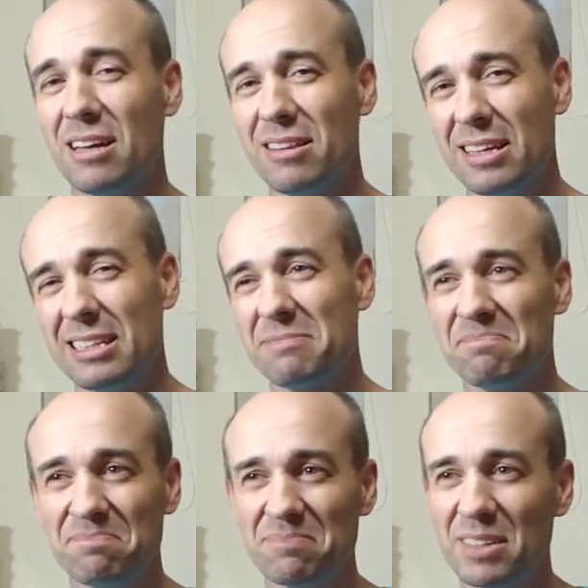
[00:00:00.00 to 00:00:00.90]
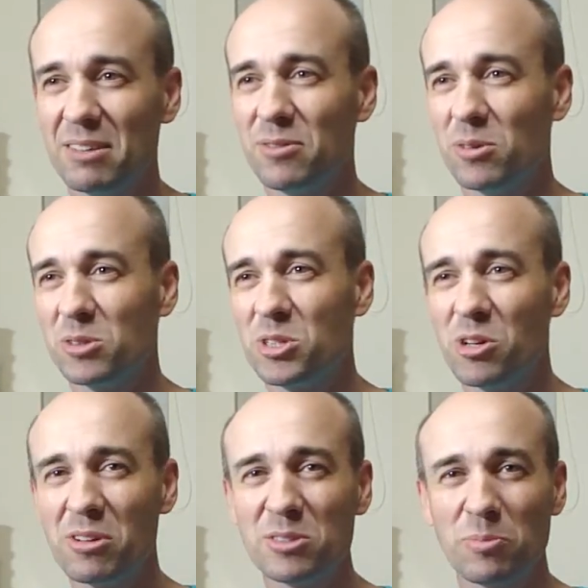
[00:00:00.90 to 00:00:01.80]
I think, for
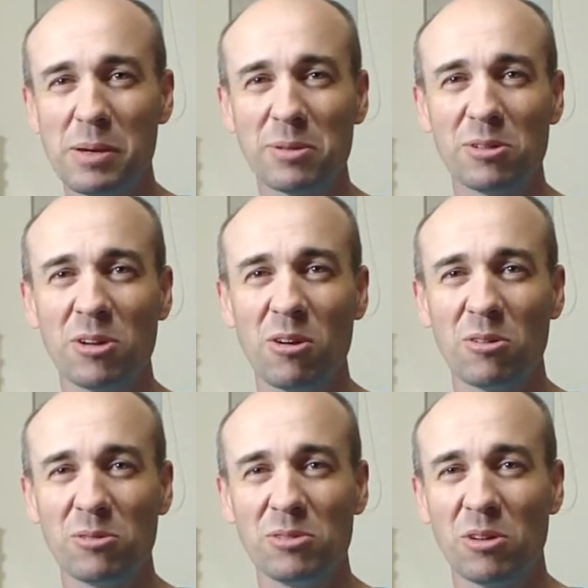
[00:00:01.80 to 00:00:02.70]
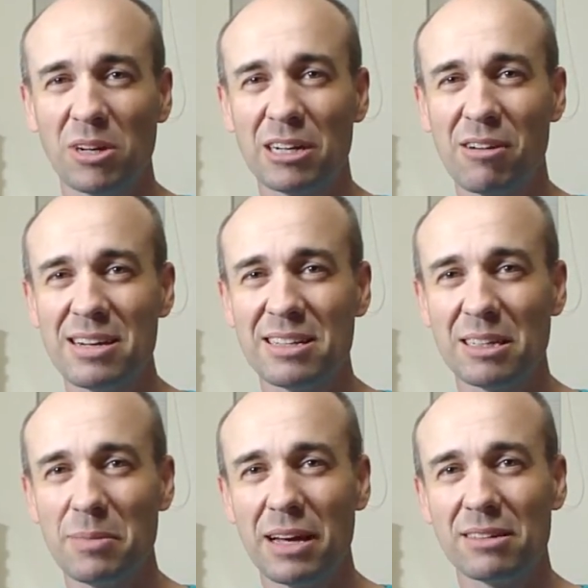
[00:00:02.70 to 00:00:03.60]
tourists or people who know not a great
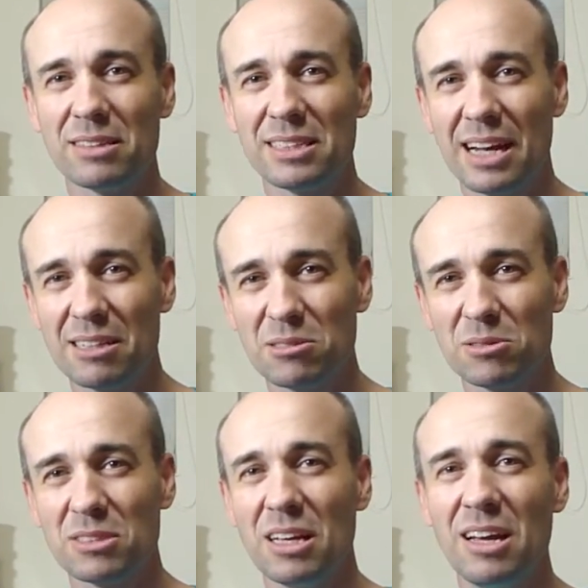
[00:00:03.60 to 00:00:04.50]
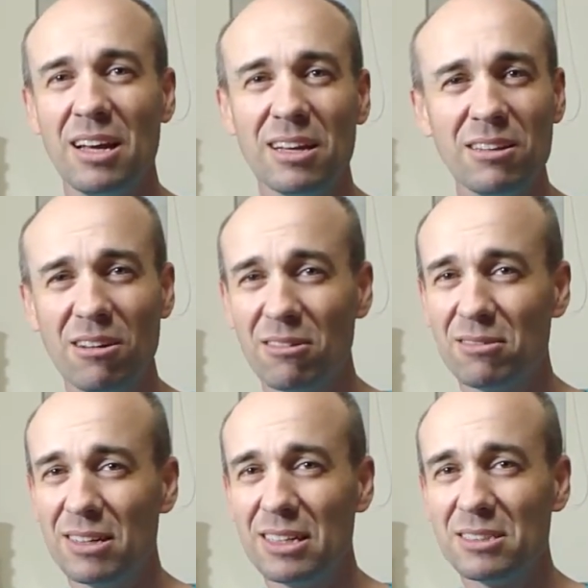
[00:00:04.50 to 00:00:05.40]
deal about castles, you
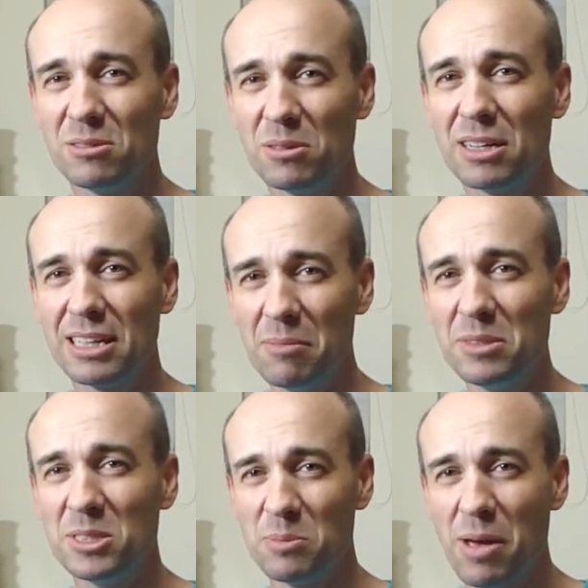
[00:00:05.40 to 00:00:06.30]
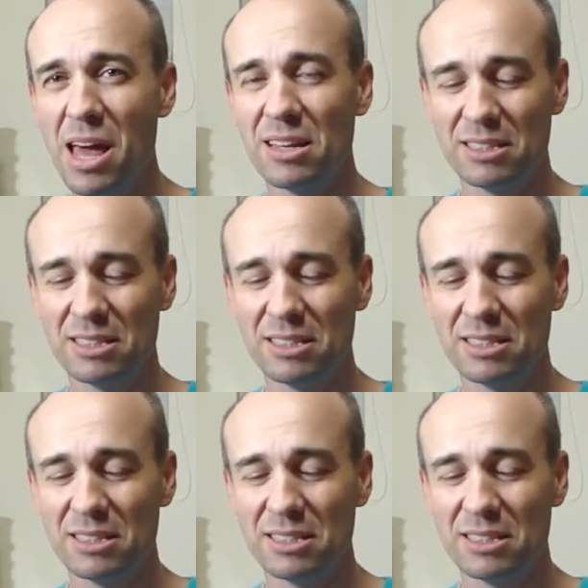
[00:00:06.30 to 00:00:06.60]
know, to come to Japan and